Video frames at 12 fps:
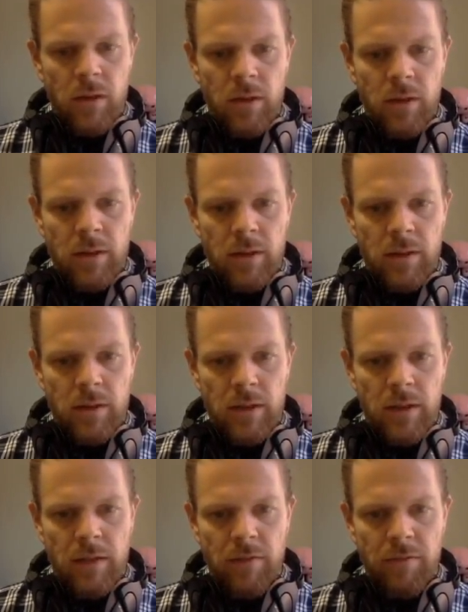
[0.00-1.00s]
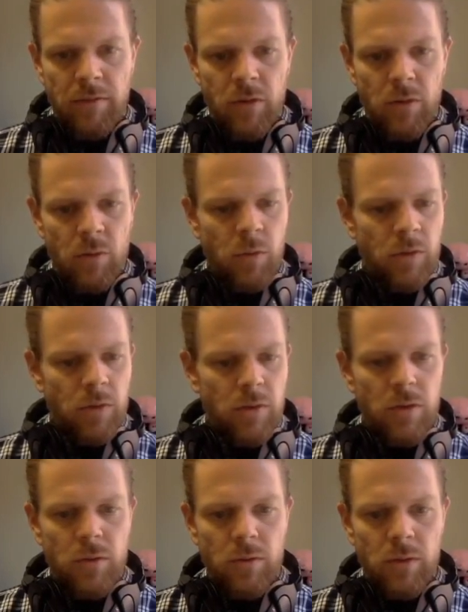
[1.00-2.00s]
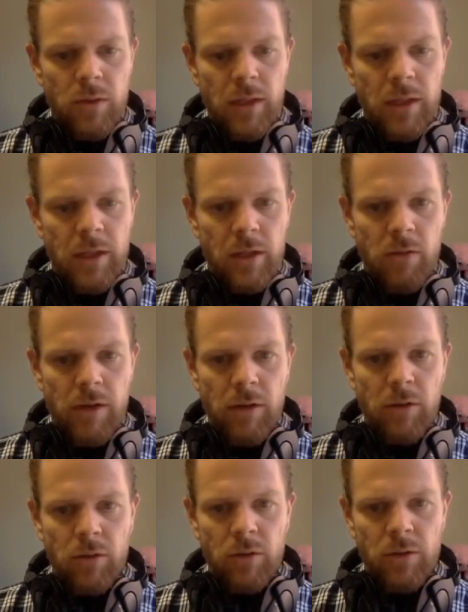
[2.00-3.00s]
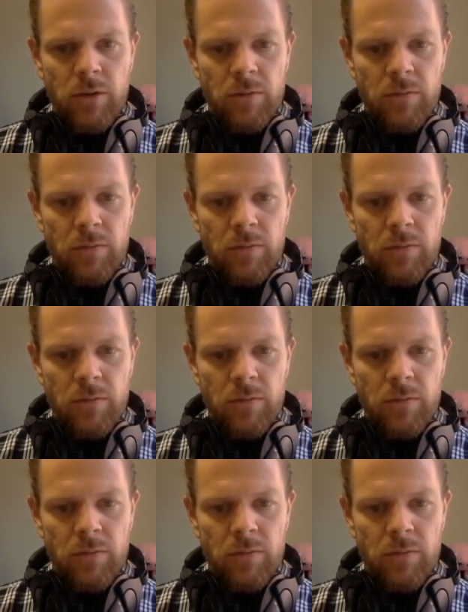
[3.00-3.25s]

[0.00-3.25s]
is that if you want to uh, go around corners